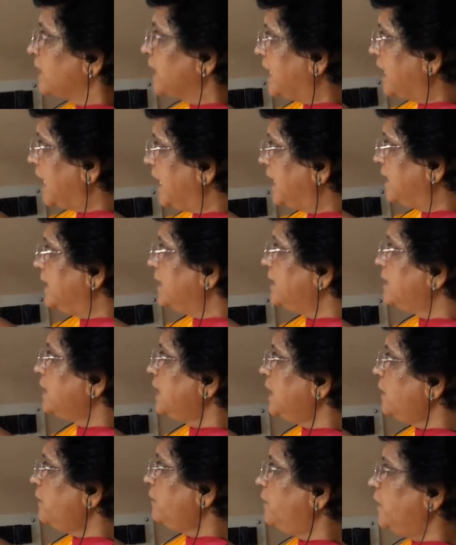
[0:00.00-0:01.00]

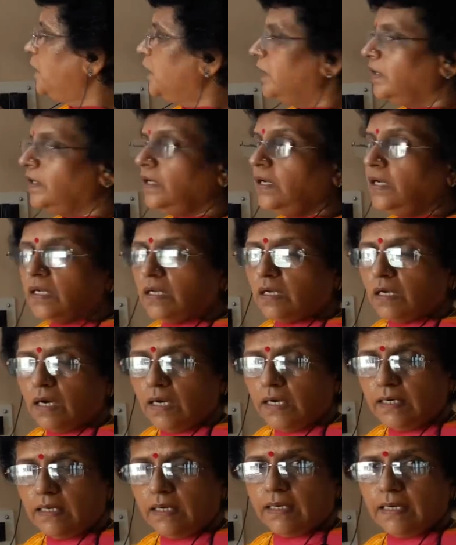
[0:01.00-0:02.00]
guarantee for
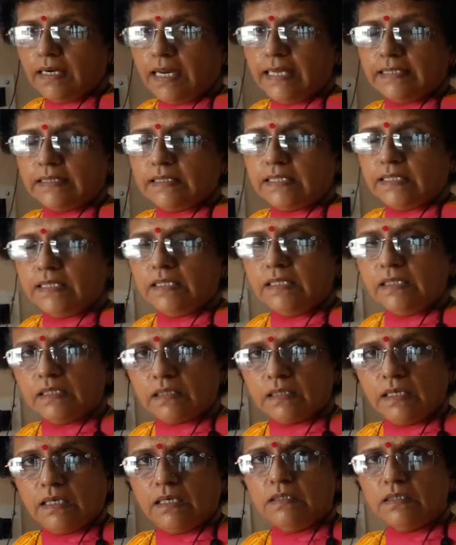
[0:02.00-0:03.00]
underwriting
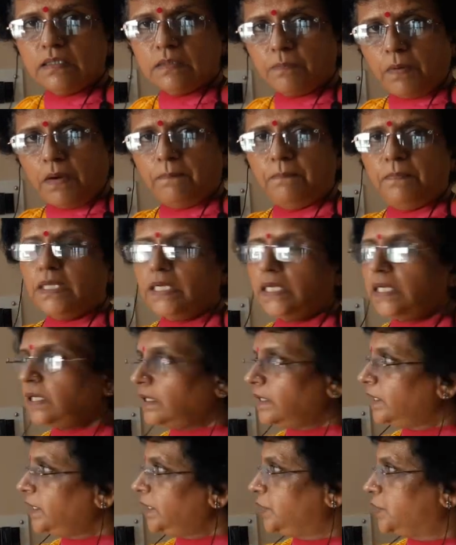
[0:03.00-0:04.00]
the public
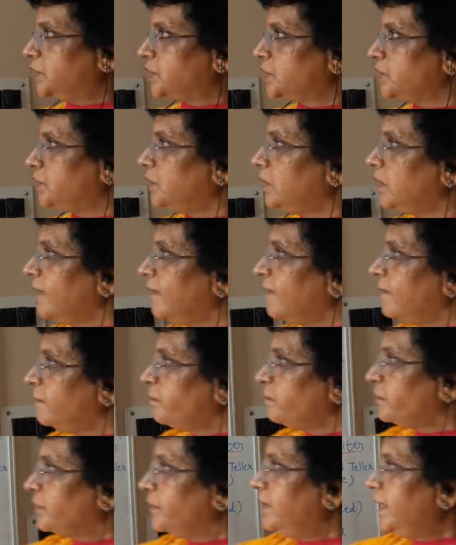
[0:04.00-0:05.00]
issue.
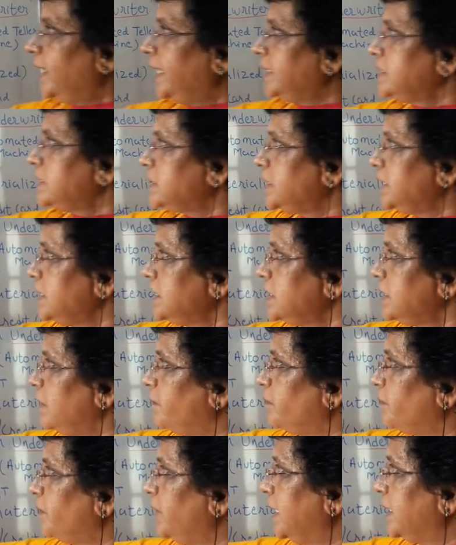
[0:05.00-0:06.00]
Next is
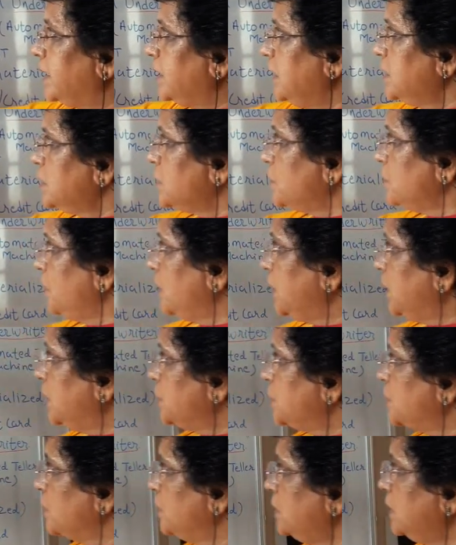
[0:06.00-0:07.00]
that is to
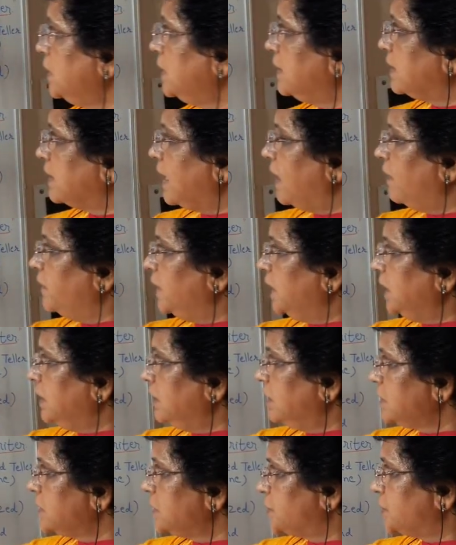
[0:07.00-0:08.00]
issue the
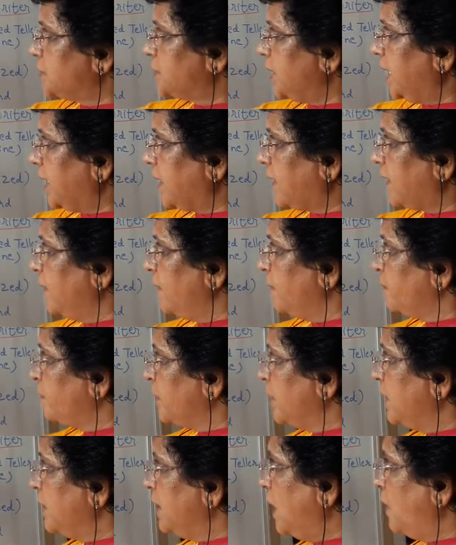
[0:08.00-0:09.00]
traveler's check.
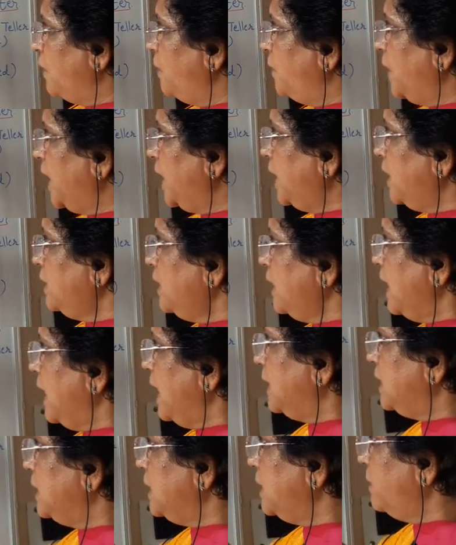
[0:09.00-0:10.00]
Now when
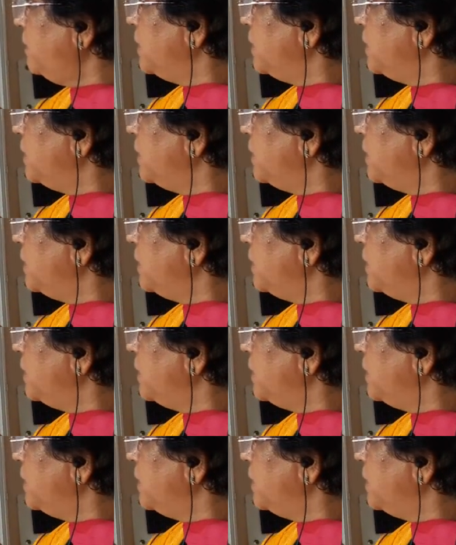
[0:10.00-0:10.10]
any